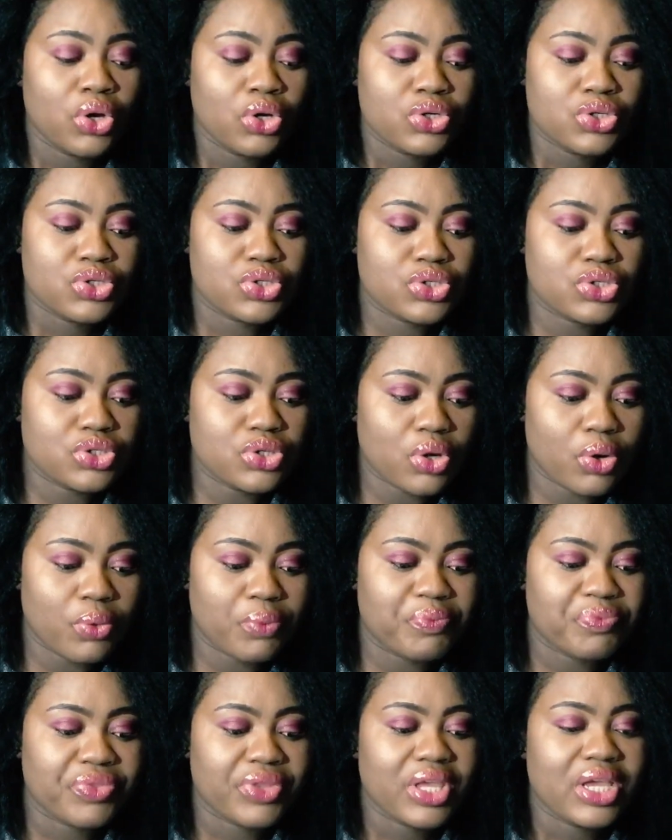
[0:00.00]

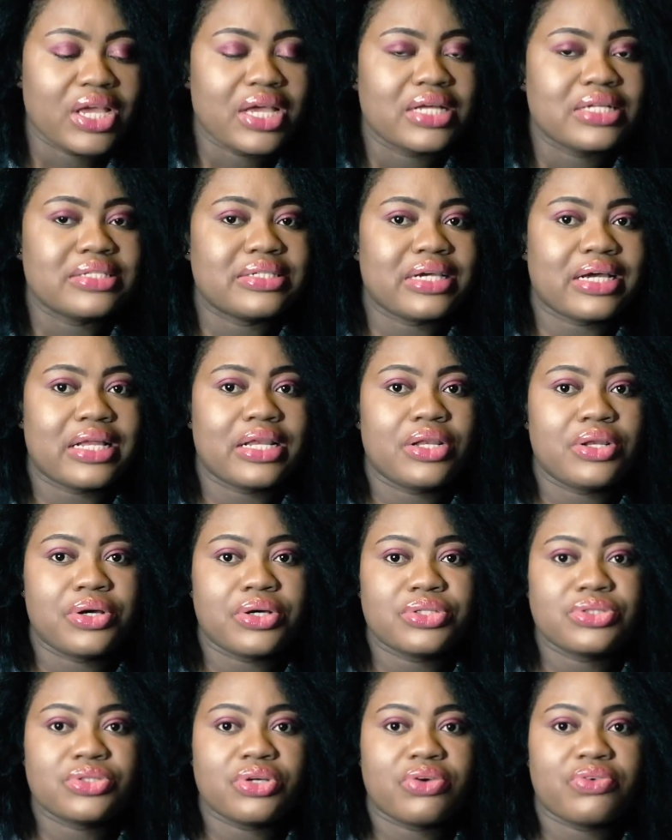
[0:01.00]
So there are a
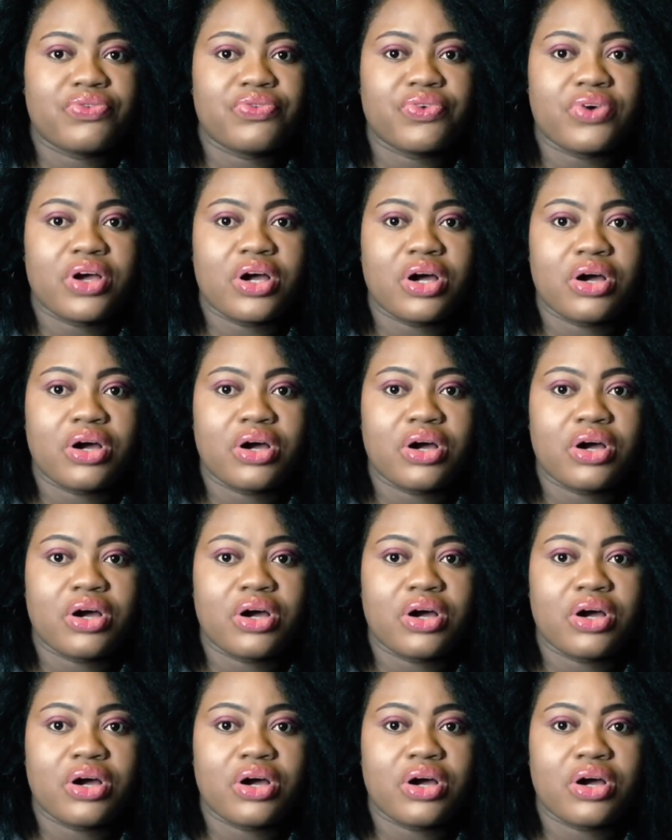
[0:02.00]
lot of